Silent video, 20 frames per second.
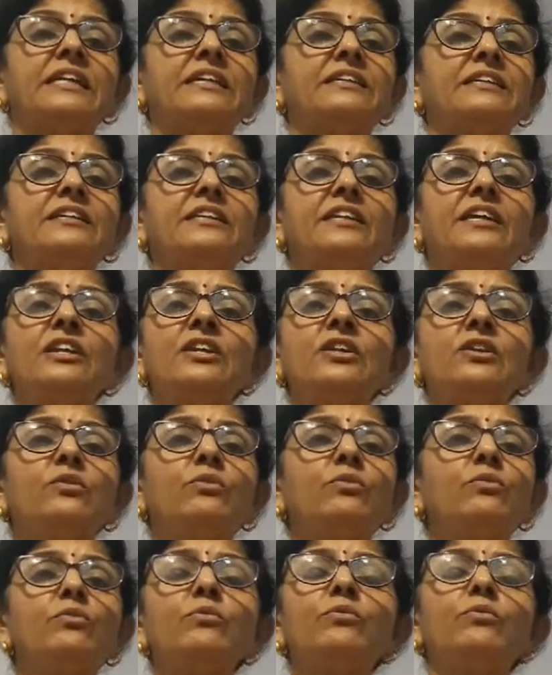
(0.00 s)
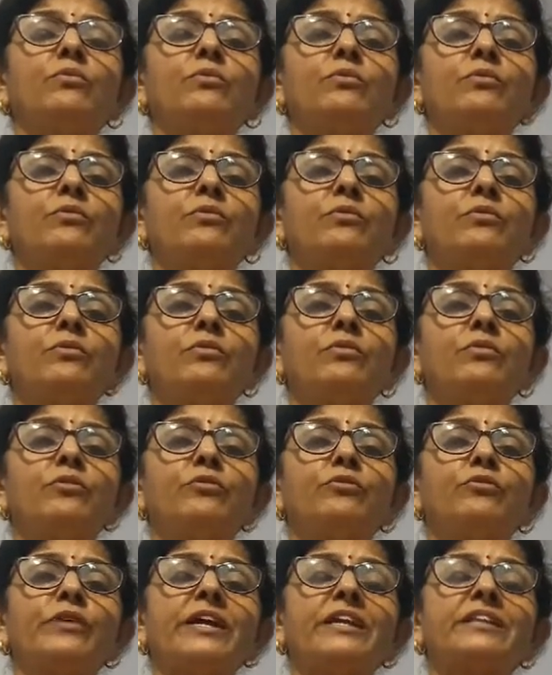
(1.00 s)
They didn't know
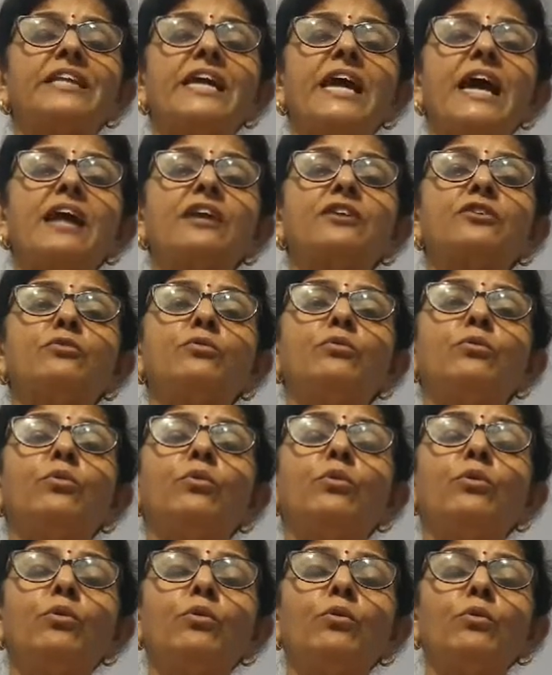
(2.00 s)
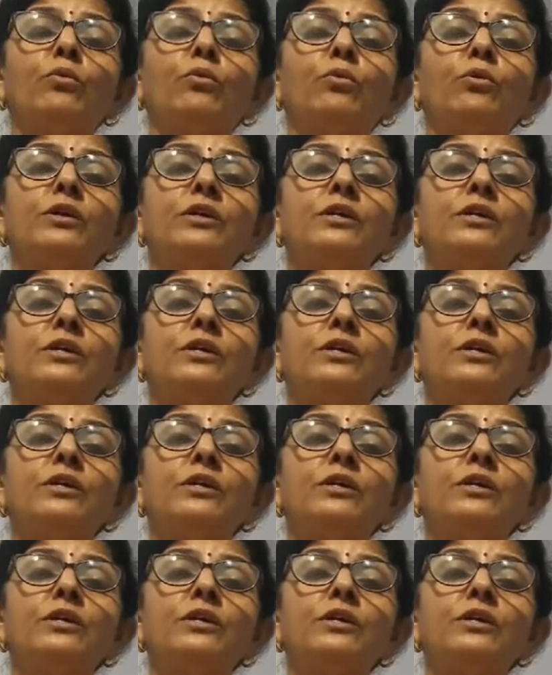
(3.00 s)
where they had to go,